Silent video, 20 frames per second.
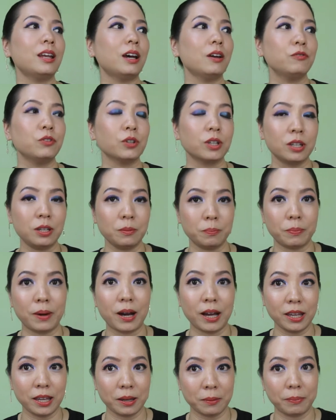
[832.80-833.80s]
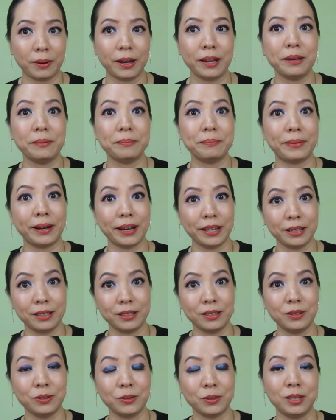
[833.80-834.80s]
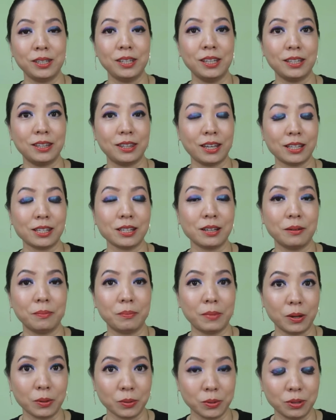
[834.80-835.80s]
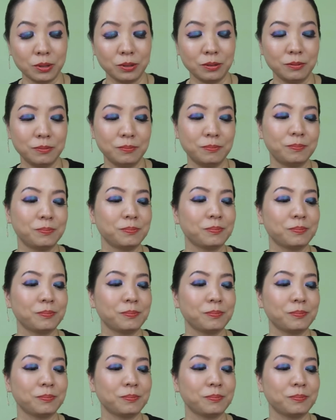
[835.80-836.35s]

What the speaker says: and I have to keep buying and buying and buying to hit that amount.